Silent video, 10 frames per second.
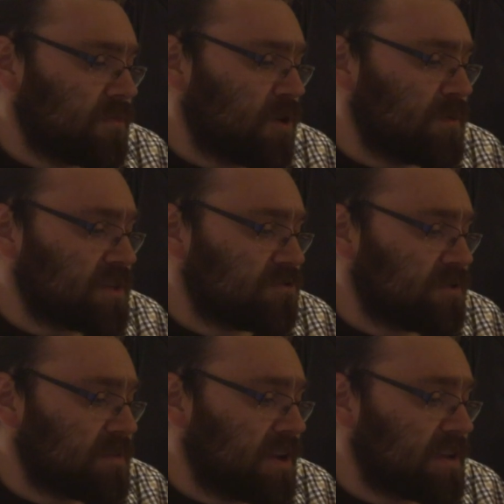comic
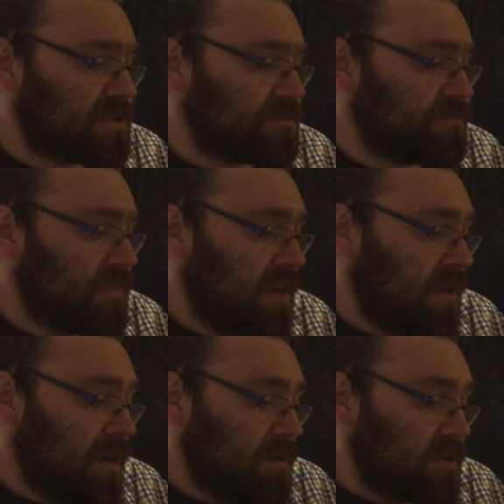strip collection,
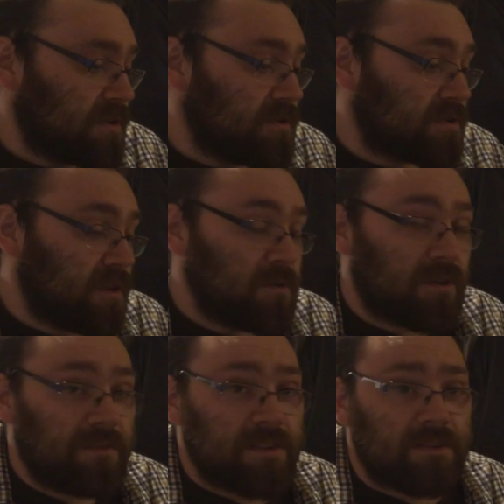because I'm a
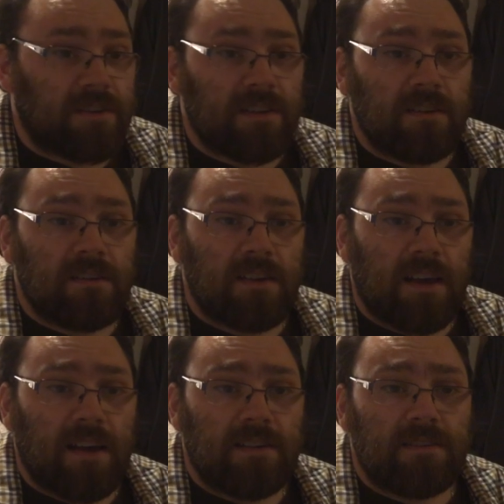graphic designer
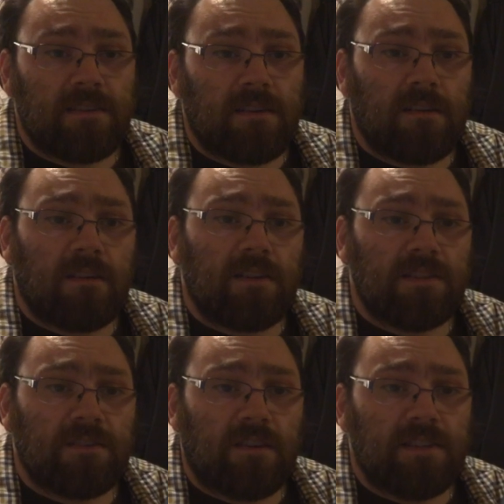and I
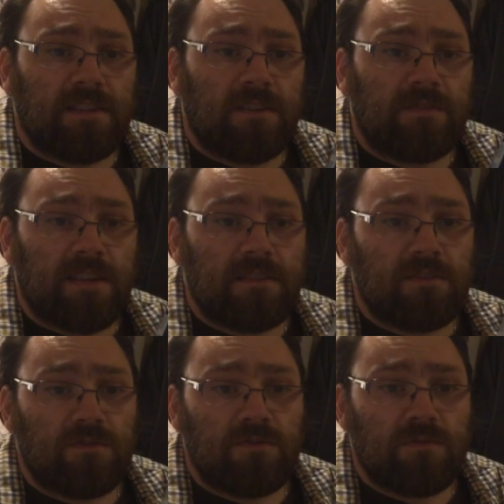started delving
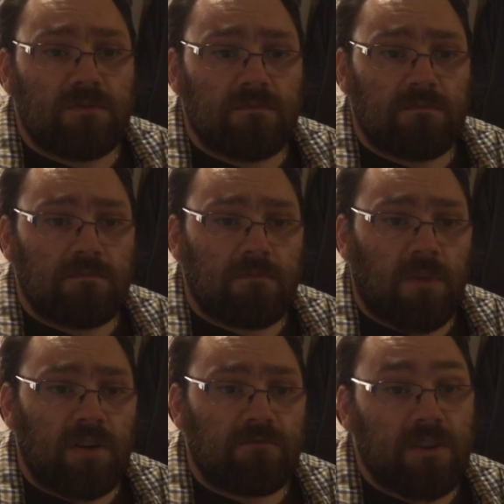into
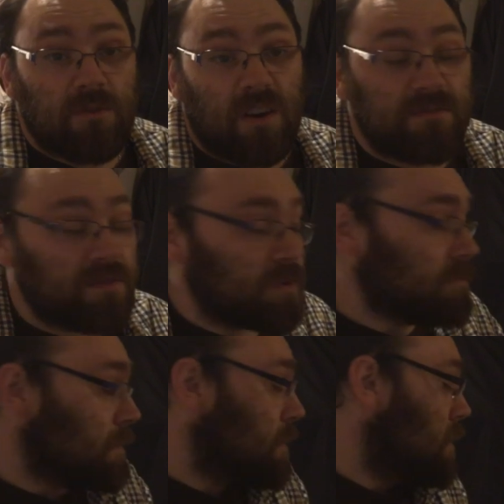my real life as
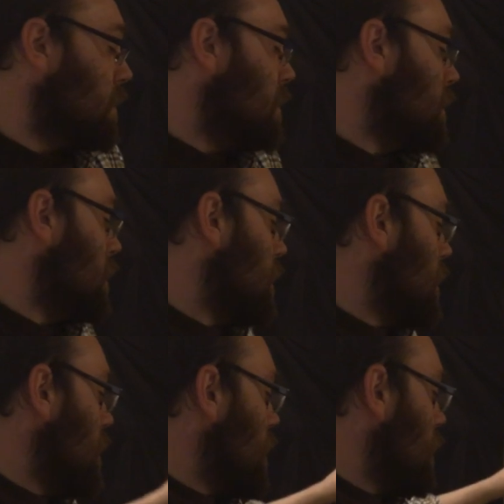
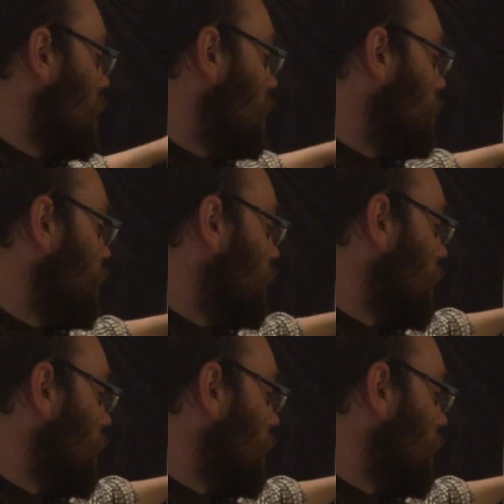well. Um,